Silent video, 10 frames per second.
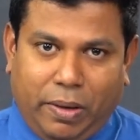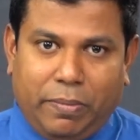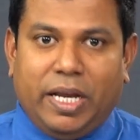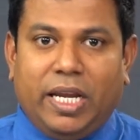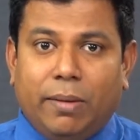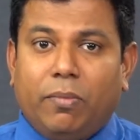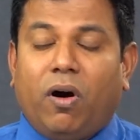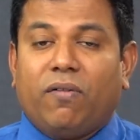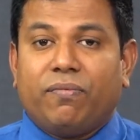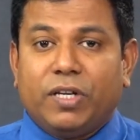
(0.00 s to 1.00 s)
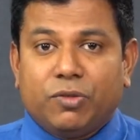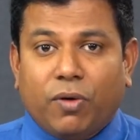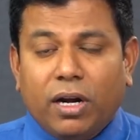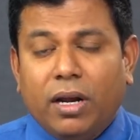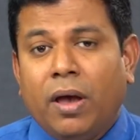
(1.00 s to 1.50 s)
Medium of which
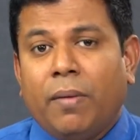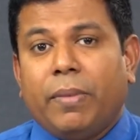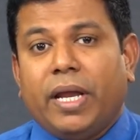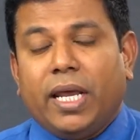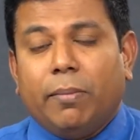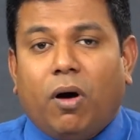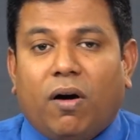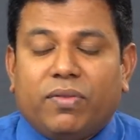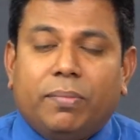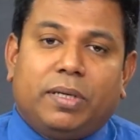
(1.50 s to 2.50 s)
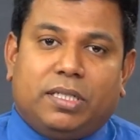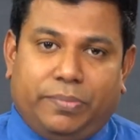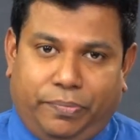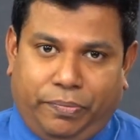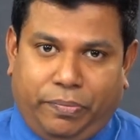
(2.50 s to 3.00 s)
one? Medium of the prism.
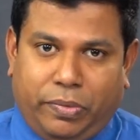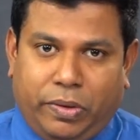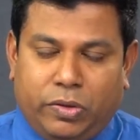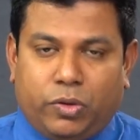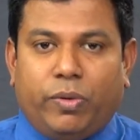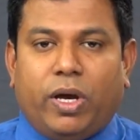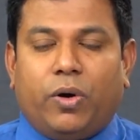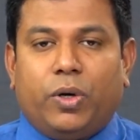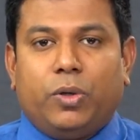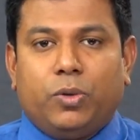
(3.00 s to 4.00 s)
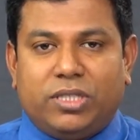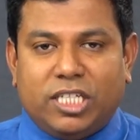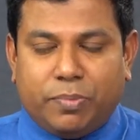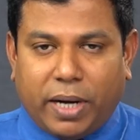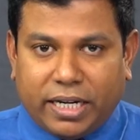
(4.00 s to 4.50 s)
So we are going to use
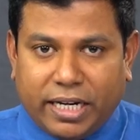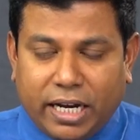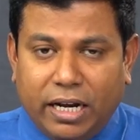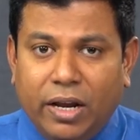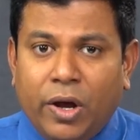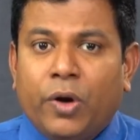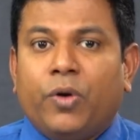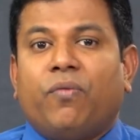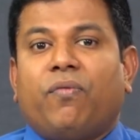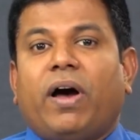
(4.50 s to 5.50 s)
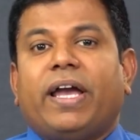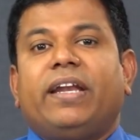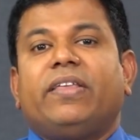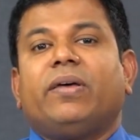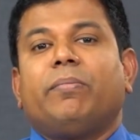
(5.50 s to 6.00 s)
this practical to
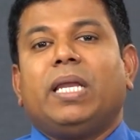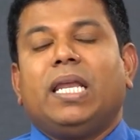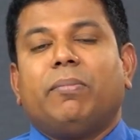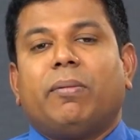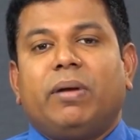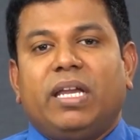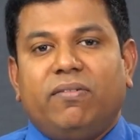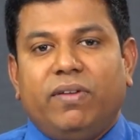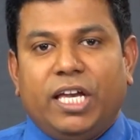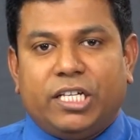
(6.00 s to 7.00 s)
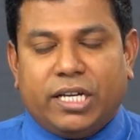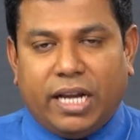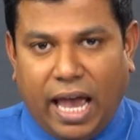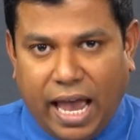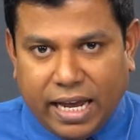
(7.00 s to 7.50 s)
find the minimum deviation
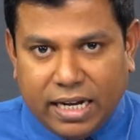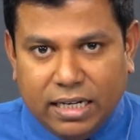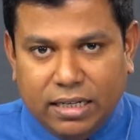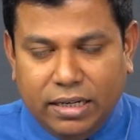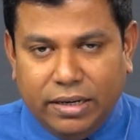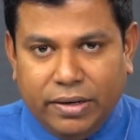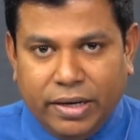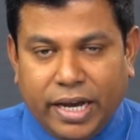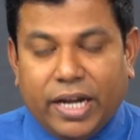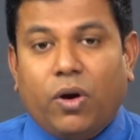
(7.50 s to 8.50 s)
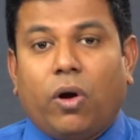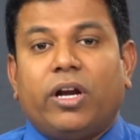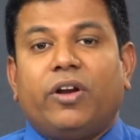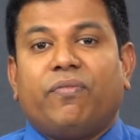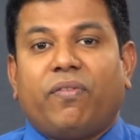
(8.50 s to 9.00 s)
angle in order
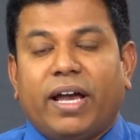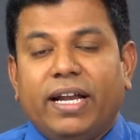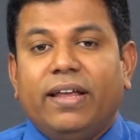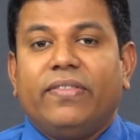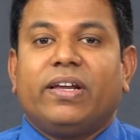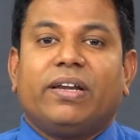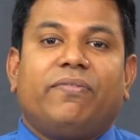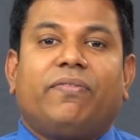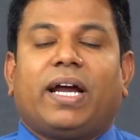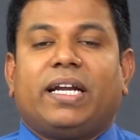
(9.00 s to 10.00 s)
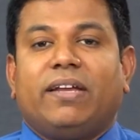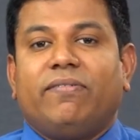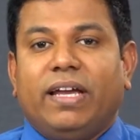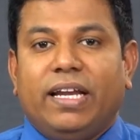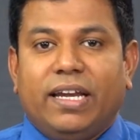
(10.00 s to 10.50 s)
to find the
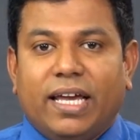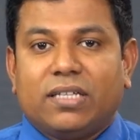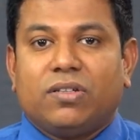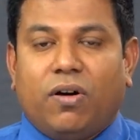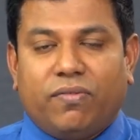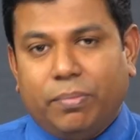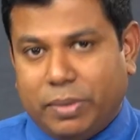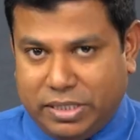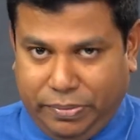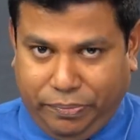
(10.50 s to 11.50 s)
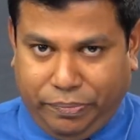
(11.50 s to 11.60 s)
refractive index of a prism.